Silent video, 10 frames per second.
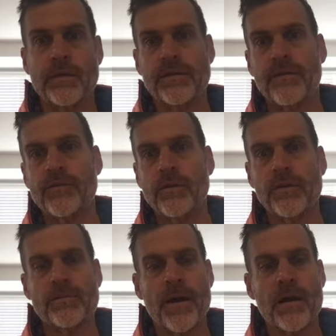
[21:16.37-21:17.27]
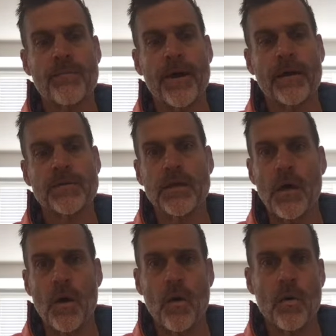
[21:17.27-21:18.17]
You just have 2 of these battery packs,
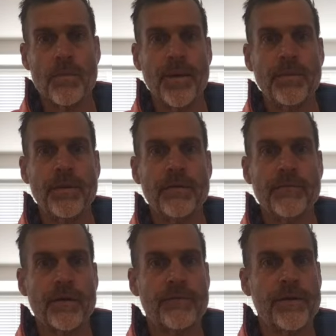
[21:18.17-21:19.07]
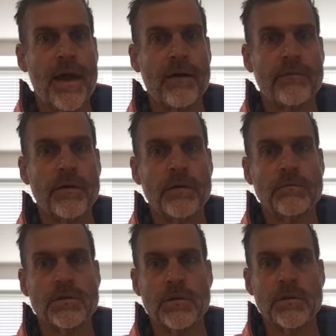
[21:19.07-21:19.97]
or maybe even if you have a
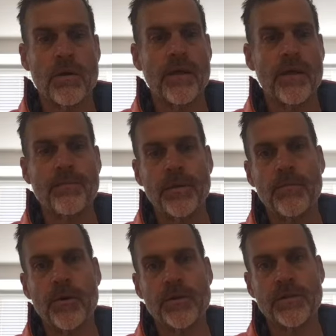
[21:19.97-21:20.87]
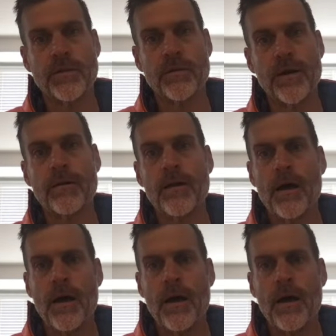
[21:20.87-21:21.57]
Surround Light B motor sitting around.